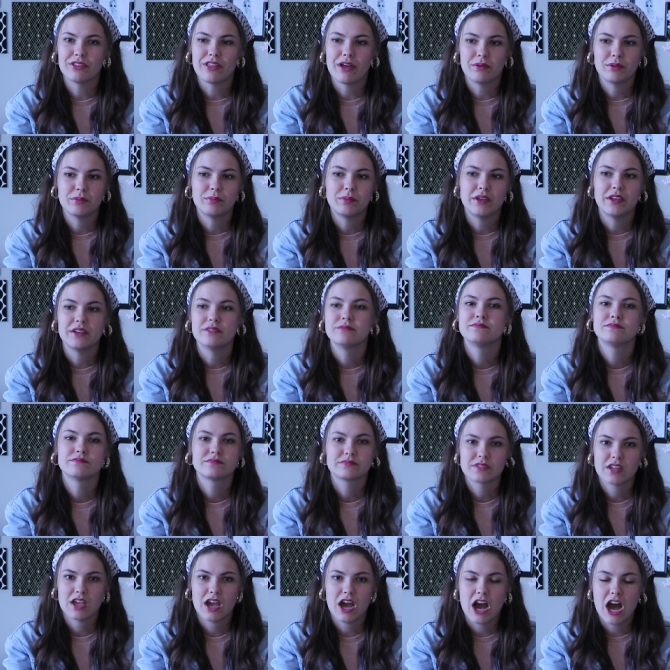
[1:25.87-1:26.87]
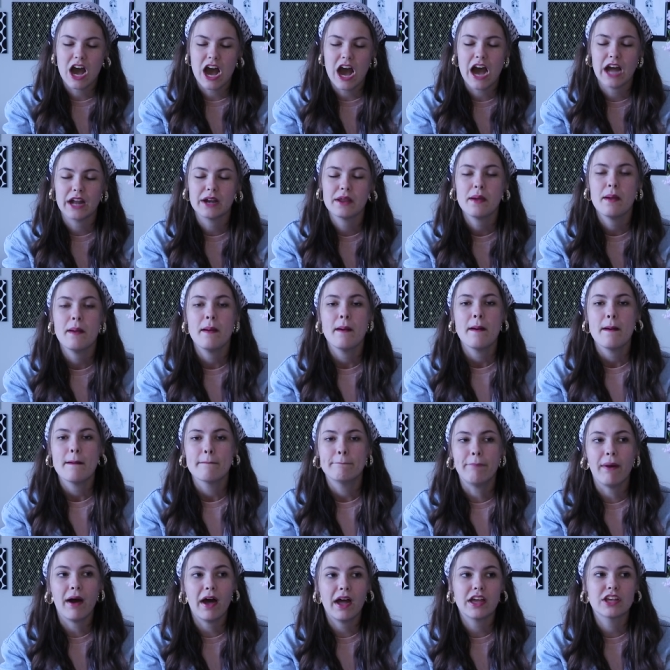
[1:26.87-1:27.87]
That would be odd.
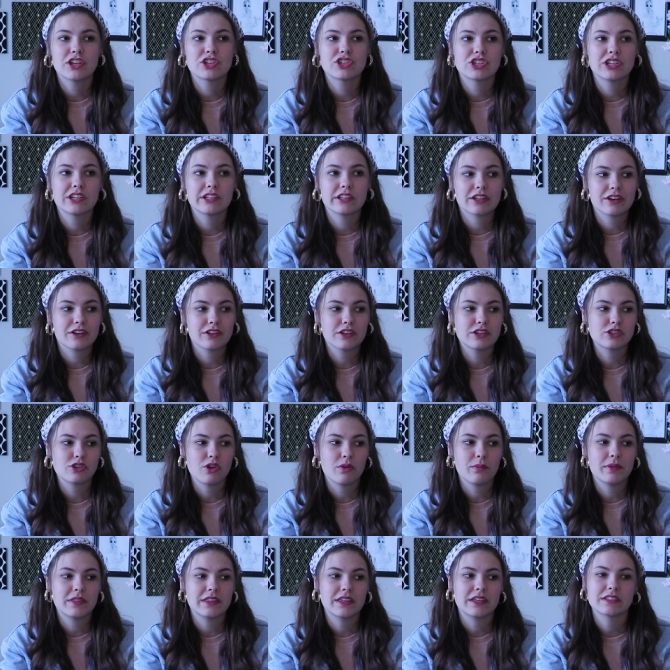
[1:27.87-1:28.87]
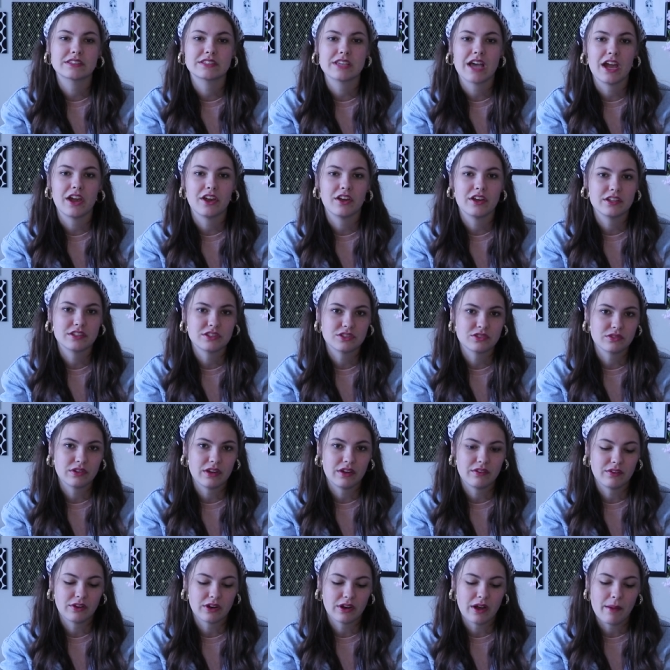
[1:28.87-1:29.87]
But she literally told me the entire history
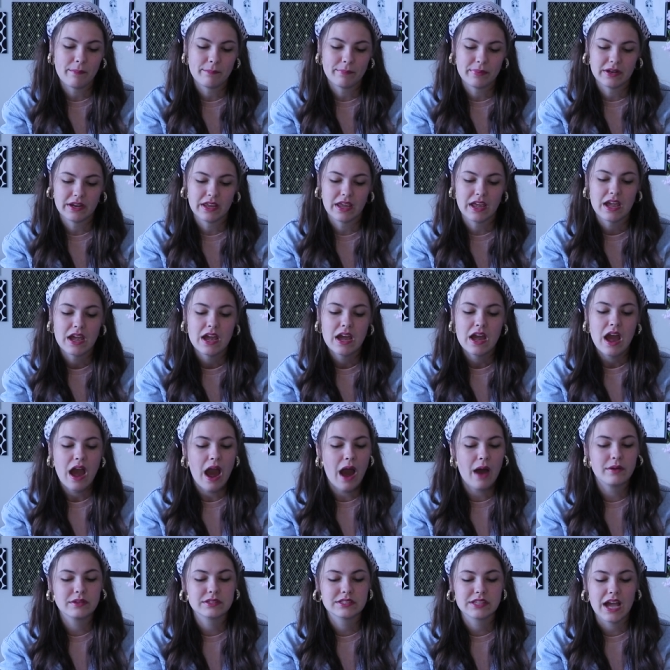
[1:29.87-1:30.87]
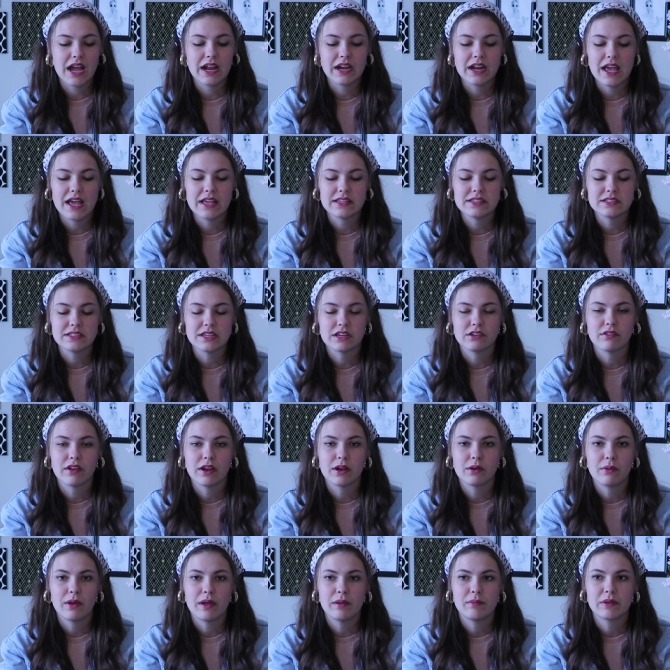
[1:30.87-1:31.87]
of her company. I was kind of hesitant
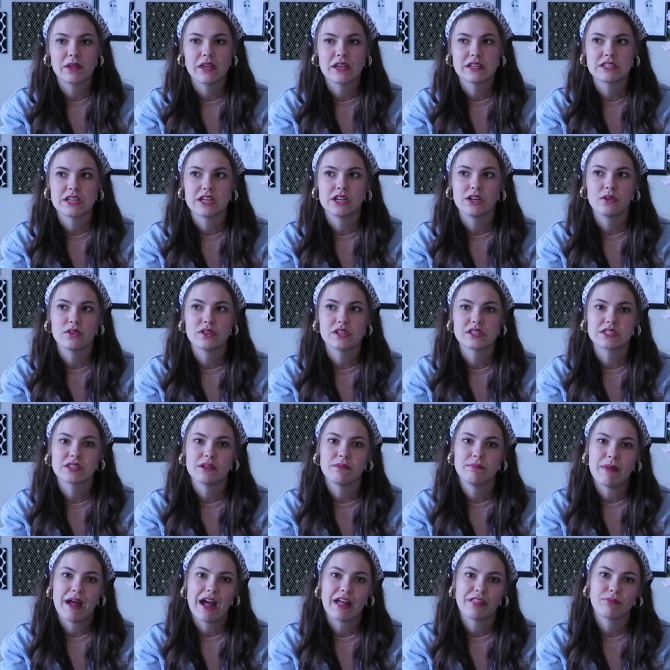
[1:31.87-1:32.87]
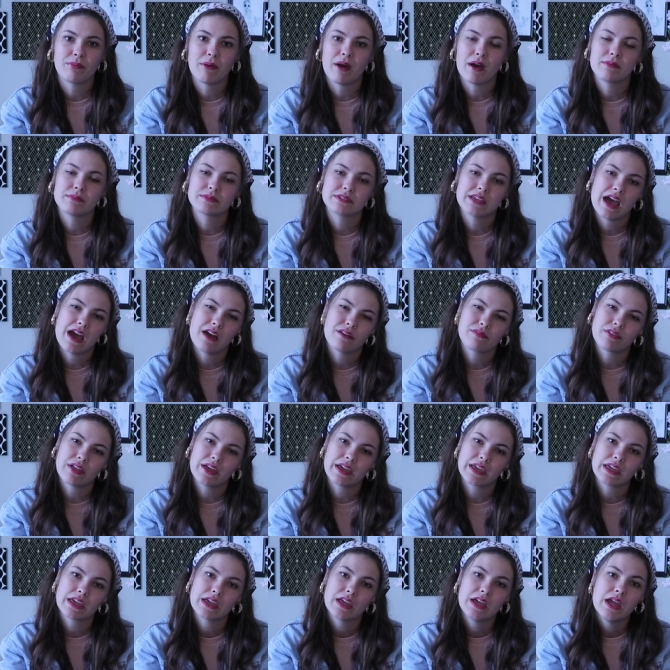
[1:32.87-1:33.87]
right away because I know that some bath bombs have
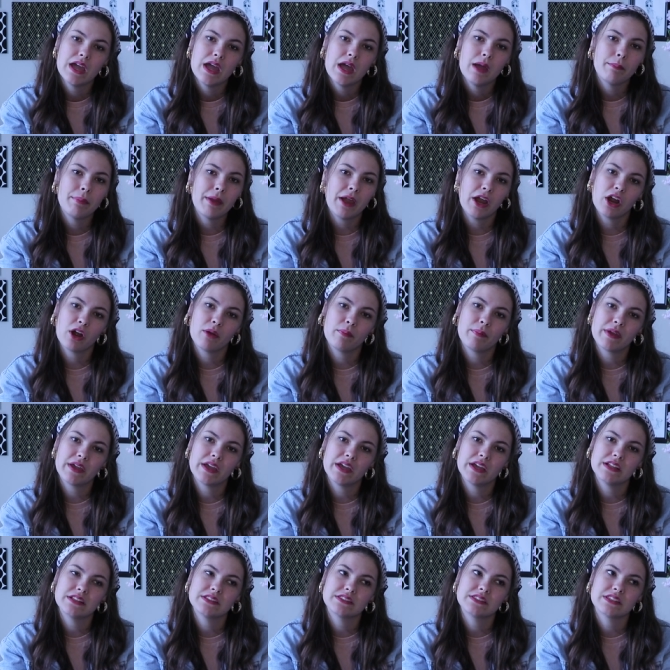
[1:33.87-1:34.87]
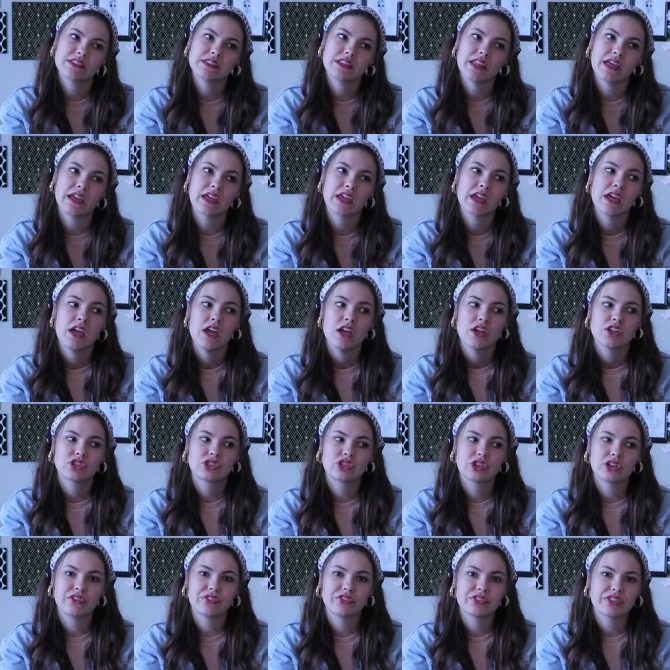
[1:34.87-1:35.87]
like parabens and like
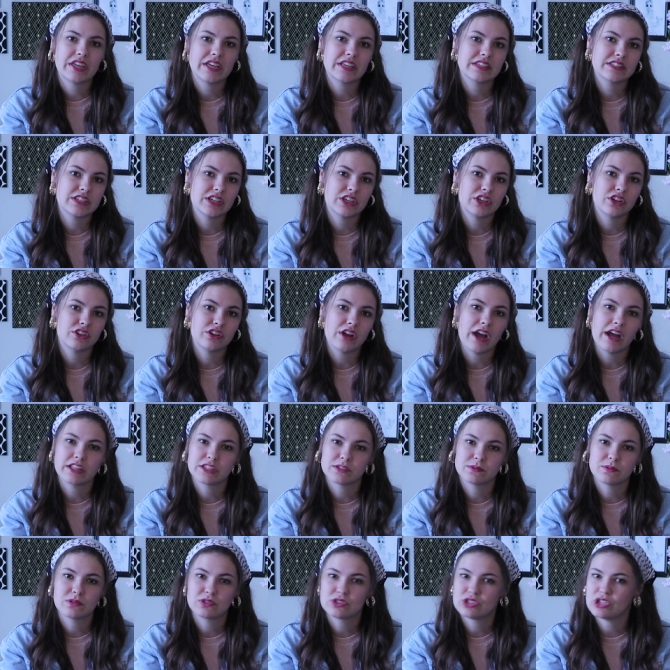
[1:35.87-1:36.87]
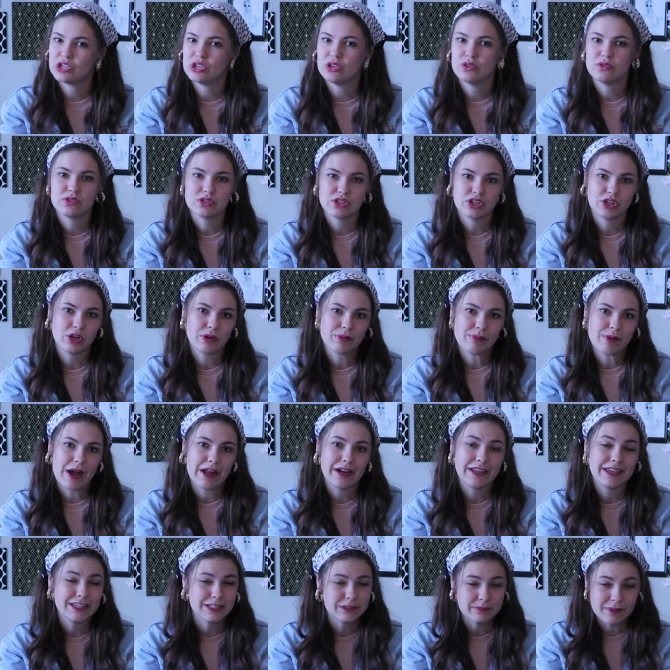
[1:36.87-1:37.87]
certain things that you're not supposed to use in your
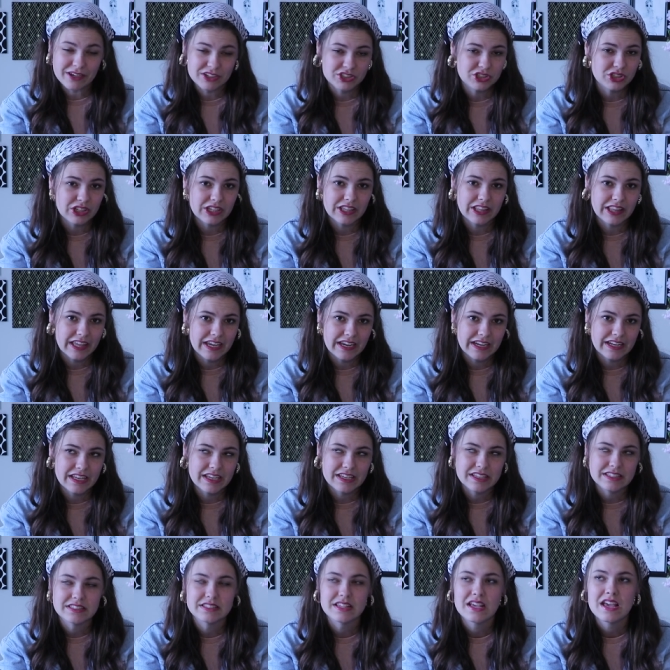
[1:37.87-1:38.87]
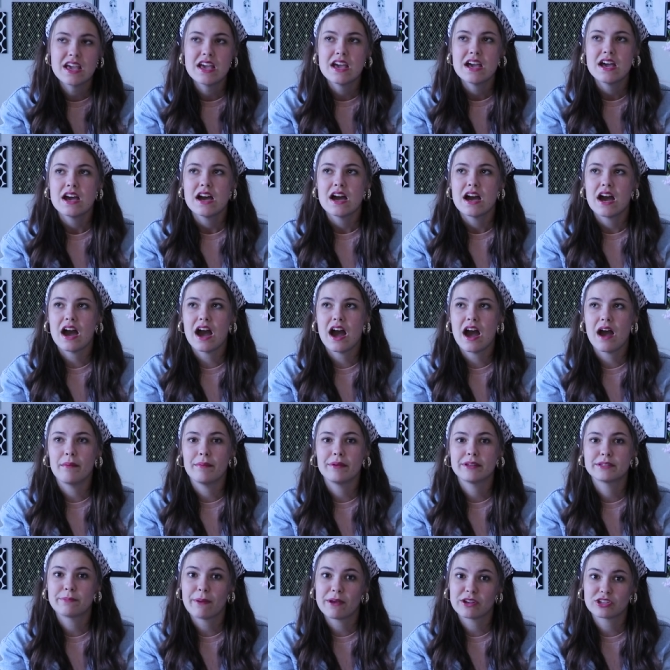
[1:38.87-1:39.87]
body, especially ladies,
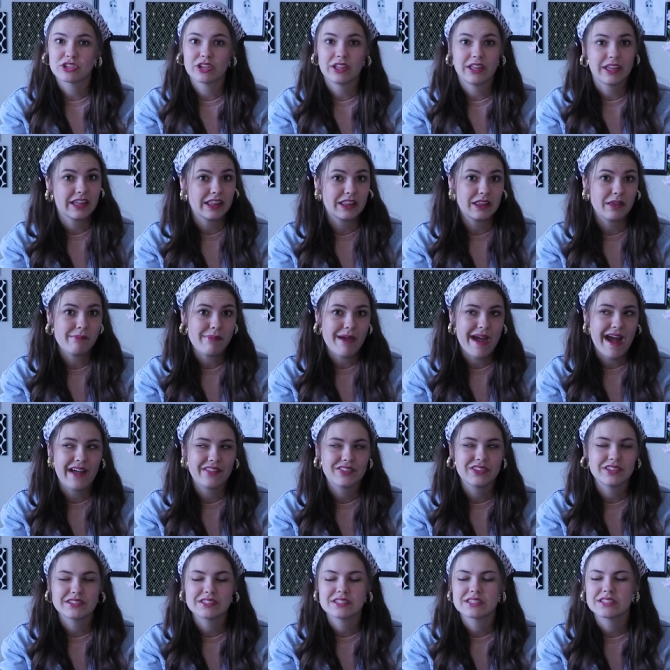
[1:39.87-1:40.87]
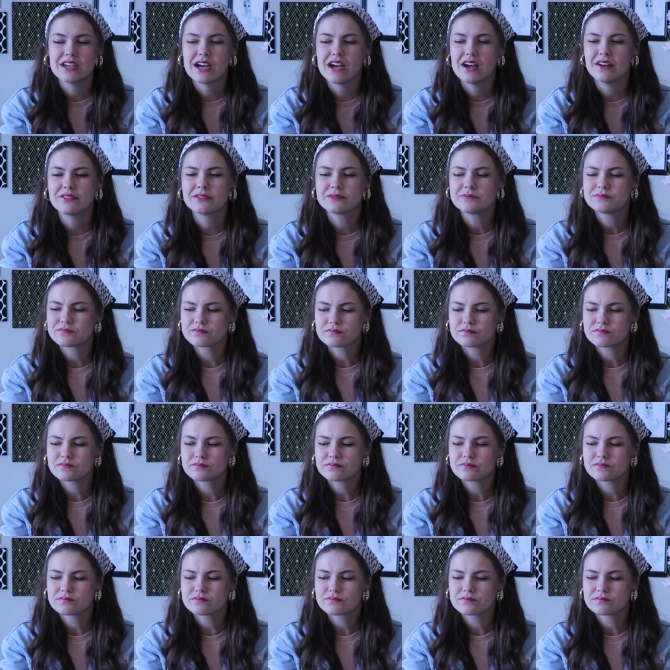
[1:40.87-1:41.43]
um, especially like in the bath and stuff.